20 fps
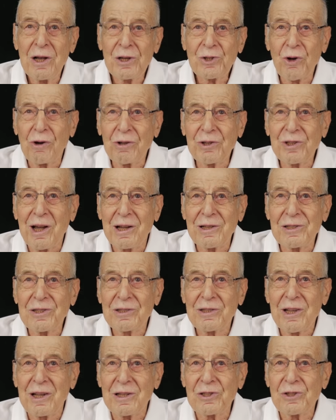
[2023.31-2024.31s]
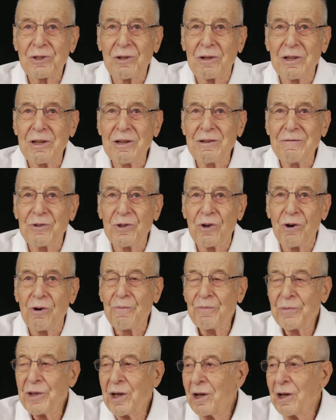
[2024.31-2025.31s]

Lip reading: so it tends to leave you.